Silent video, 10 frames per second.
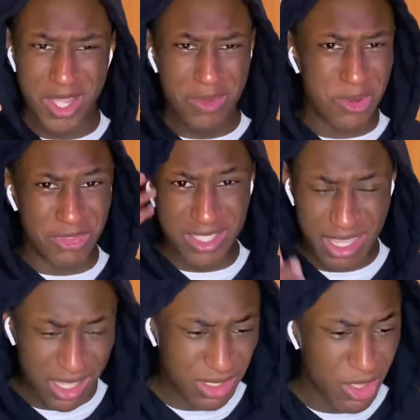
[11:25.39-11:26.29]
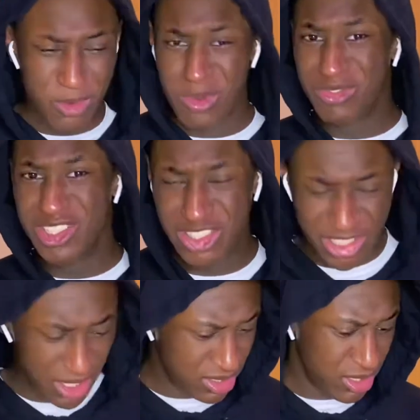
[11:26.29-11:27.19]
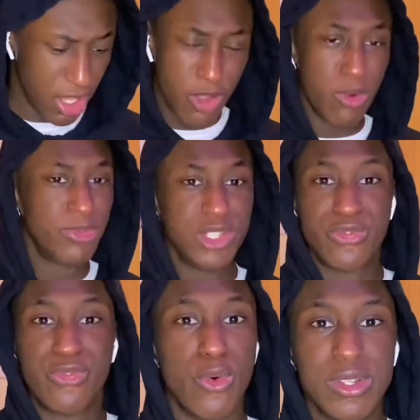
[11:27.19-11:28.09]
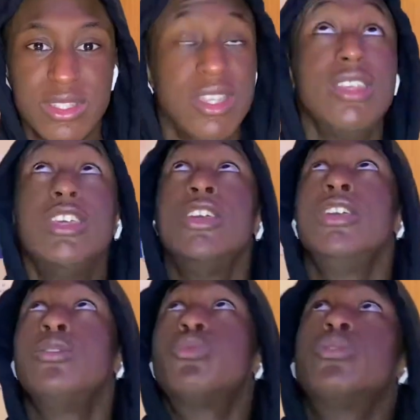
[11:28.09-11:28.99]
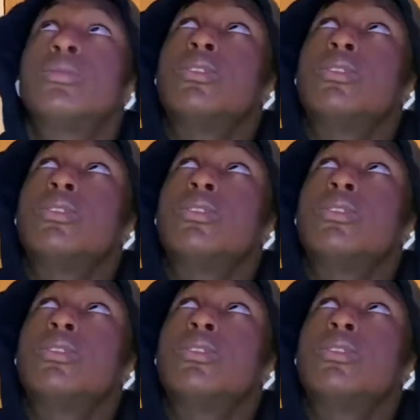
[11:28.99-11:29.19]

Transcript: With his head, with his chest, with his foot, he will